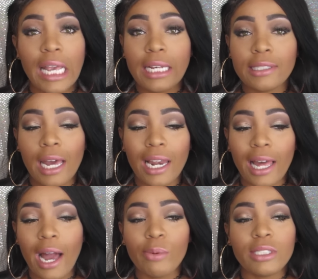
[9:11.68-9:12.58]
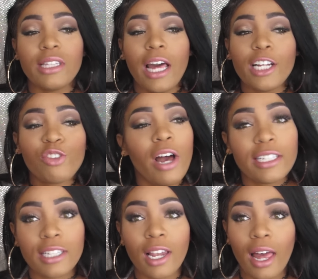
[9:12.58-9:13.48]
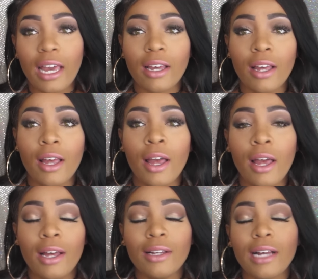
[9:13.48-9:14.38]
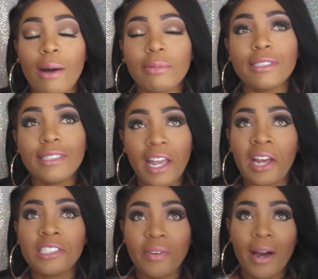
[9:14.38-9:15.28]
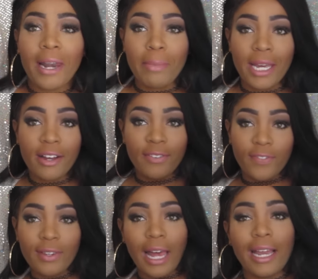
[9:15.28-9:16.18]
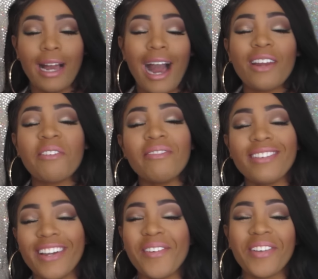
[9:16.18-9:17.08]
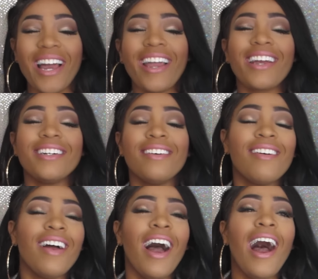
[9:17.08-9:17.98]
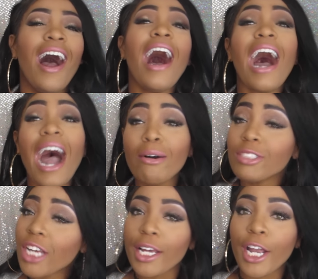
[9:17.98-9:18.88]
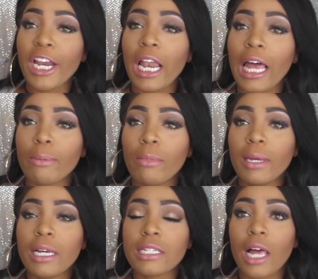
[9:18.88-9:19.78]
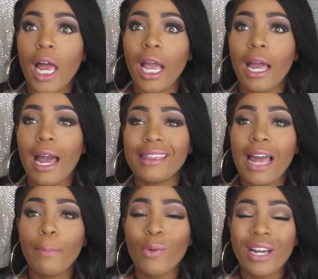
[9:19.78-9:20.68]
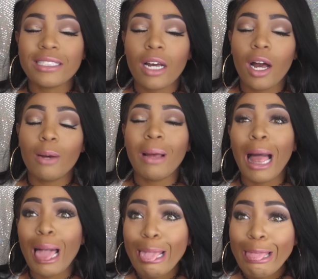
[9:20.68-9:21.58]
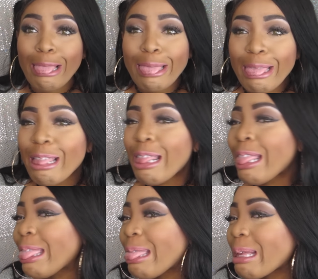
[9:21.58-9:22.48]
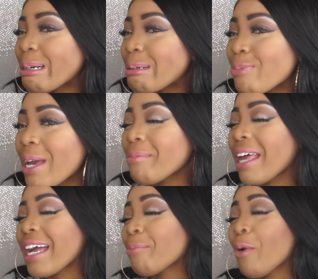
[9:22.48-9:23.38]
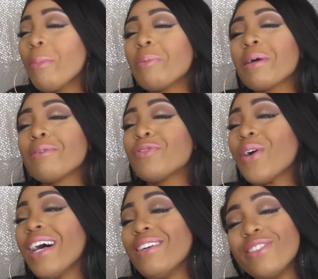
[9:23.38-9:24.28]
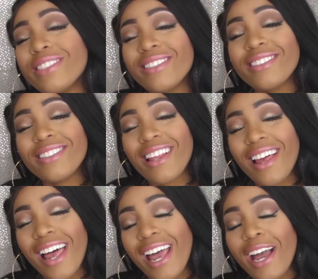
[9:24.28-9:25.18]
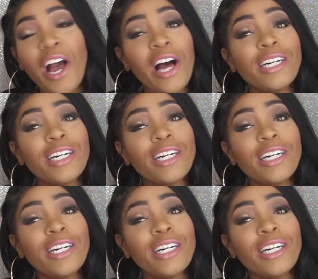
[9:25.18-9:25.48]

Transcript: excited. Like, I was that trying to, like, I was dead trying to make her, like, I don't know, like, I was trying to get her to like me, because, like, at that point in time, yo, man, I'm like, I'm gonna be with her forever, like,